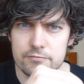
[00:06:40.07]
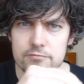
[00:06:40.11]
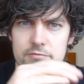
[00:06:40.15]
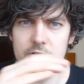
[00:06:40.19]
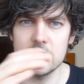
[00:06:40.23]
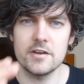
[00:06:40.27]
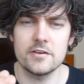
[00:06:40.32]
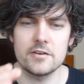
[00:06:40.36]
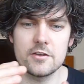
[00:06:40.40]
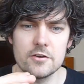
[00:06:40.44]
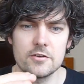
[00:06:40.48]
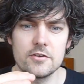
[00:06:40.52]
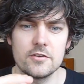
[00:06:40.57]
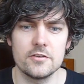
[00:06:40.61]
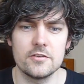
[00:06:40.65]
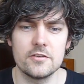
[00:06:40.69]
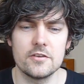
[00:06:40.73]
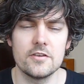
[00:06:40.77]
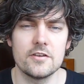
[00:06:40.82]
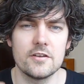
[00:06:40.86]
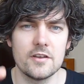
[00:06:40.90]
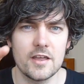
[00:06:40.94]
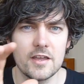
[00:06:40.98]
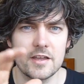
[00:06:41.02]

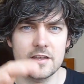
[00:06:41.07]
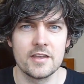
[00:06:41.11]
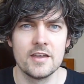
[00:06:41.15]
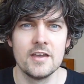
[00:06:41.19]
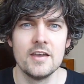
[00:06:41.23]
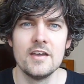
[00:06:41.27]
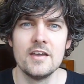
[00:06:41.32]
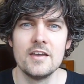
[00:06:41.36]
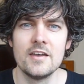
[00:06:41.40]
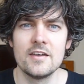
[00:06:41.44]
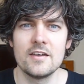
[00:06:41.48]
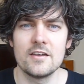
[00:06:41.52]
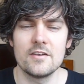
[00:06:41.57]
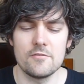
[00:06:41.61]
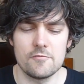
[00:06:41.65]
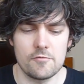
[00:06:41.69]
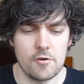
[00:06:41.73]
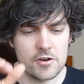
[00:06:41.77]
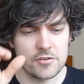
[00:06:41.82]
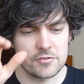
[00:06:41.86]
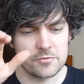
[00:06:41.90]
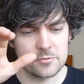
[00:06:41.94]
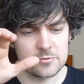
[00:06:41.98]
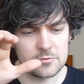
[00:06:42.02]

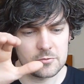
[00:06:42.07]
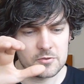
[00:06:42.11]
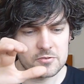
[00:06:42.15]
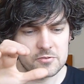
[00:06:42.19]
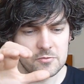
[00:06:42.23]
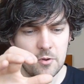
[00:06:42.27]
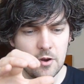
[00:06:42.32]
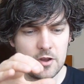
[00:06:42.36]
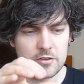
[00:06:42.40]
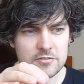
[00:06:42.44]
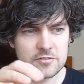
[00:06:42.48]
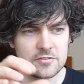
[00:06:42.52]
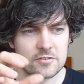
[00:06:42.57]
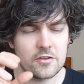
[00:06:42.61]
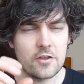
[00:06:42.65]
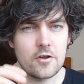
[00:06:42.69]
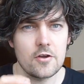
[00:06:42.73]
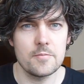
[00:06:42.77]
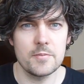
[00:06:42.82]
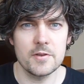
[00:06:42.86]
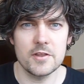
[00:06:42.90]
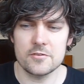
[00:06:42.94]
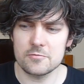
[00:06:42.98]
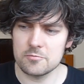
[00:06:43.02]
Razor was always quite
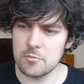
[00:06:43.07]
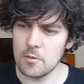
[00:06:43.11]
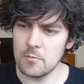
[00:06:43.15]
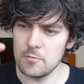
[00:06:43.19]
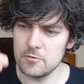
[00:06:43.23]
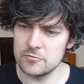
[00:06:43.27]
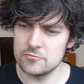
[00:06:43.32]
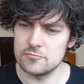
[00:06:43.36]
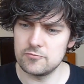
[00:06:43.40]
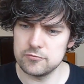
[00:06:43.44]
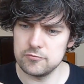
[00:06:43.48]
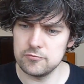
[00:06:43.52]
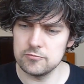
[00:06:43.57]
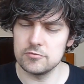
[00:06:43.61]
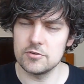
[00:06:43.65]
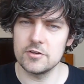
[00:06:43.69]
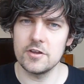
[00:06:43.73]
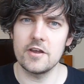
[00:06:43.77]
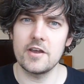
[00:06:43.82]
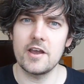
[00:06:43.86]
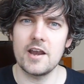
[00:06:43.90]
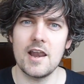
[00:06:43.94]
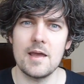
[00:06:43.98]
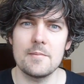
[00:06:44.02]
slow, but this one was
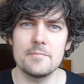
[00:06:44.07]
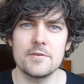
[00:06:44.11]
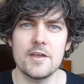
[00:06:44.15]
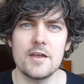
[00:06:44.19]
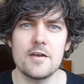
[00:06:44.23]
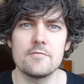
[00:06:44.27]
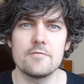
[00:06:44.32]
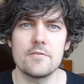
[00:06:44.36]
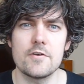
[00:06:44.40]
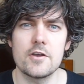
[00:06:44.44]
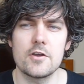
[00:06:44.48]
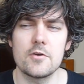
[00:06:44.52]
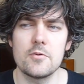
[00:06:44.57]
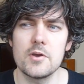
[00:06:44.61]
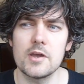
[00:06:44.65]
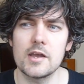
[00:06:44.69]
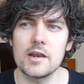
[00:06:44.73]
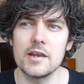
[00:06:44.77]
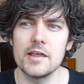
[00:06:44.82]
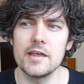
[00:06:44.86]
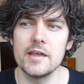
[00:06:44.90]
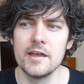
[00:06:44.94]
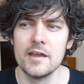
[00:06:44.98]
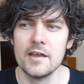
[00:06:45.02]
clamped down very
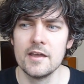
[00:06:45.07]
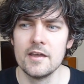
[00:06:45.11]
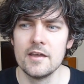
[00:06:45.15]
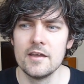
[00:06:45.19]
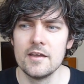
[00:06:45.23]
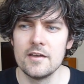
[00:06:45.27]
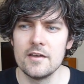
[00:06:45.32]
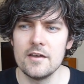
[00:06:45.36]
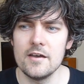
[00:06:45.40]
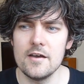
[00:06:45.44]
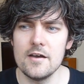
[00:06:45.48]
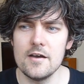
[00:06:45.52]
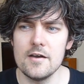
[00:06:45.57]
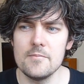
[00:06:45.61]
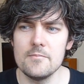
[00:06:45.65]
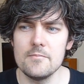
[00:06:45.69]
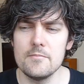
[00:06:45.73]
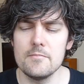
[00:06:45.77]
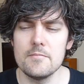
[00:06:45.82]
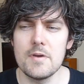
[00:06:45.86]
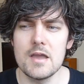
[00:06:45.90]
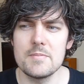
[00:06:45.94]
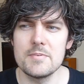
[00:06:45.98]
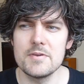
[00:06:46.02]
quickly.
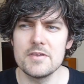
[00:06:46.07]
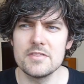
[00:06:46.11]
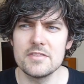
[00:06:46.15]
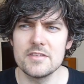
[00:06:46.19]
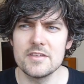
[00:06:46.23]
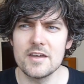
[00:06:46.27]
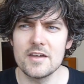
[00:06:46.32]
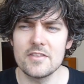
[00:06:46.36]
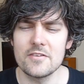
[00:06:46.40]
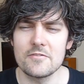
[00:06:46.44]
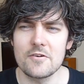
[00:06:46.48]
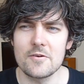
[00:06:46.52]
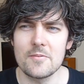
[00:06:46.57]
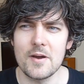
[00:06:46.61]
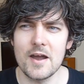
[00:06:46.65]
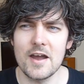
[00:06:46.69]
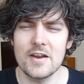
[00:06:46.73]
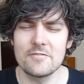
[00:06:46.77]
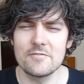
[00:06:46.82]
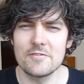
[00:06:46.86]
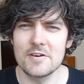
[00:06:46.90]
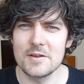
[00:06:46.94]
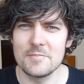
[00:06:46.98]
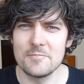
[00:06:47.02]
Maybe the other robot
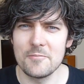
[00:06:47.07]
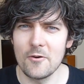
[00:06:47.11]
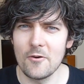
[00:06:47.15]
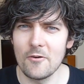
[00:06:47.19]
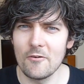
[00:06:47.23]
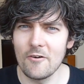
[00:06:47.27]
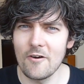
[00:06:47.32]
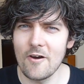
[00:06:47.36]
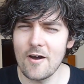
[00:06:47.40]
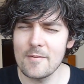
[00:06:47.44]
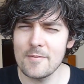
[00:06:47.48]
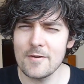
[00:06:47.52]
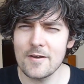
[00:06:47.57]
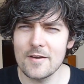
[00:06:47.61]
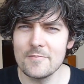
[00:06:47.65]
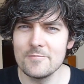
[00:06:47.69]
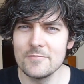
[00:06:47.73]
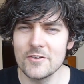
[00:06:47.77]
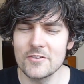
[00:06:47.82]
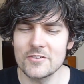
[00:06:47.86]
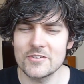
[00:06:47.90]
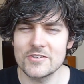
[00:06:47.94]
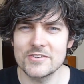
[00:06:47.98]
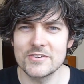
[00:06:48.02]
had really poor armor,
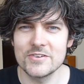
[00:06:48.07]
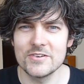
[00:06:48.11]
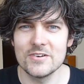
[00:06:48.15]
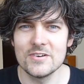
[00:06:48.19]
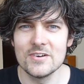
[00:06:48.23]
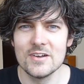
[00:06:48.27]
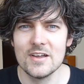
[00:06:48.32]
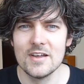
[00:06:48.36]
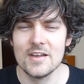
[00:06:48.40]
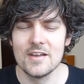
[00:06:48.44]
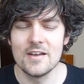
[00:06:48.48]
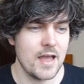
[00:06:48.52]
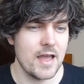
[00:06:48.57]
I'm not sure.